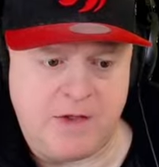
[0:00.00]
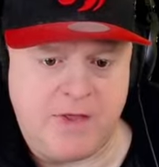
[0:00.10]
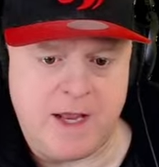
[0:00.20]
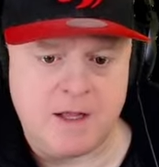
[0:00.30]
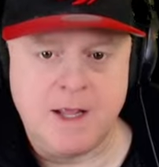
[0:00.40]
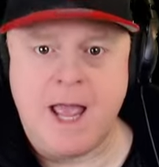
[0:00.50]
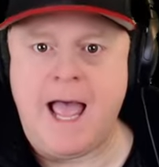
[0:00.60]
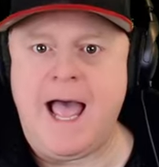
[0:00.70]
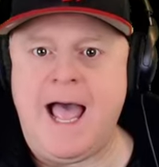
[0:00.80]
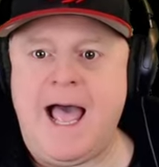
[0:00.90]
does anything.
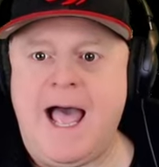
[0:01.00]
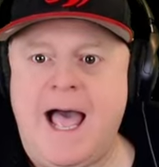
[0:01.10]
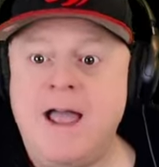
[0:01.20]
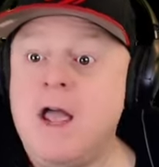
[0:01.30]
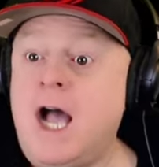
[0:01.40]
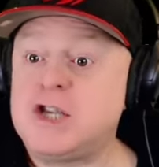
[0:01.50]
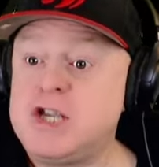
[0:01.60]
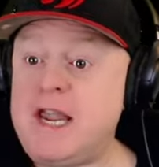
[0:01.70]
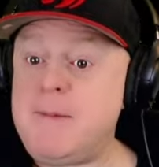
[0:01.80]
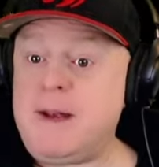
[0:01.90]
Ha ha ha!
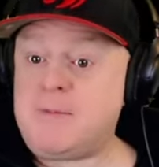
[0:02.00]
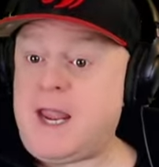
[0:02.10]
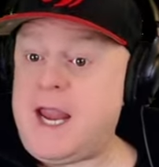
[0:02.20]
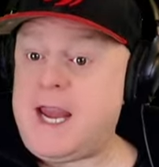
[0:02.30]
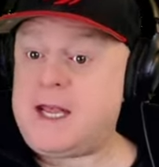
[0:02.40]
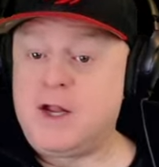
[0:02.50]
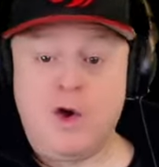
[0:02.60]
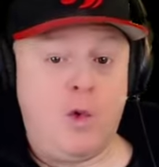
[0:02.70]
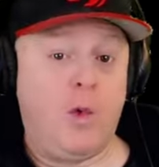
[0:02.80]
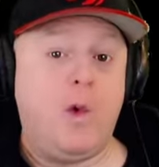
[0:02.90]
Achievement obtained!
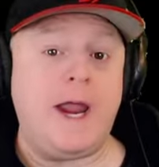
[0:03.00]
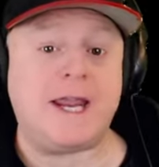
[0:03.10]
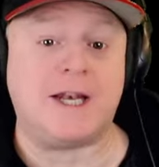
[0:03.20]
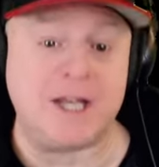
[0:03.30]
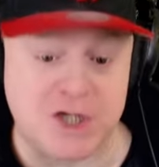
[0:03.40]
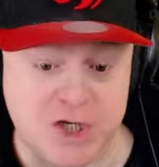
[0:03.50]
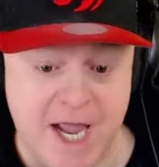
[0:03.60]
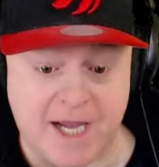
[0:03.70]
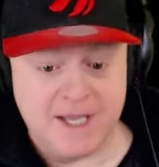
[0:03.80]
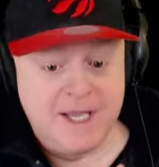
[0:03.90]
Weekly
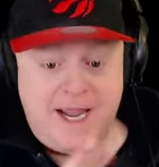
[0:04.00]
check!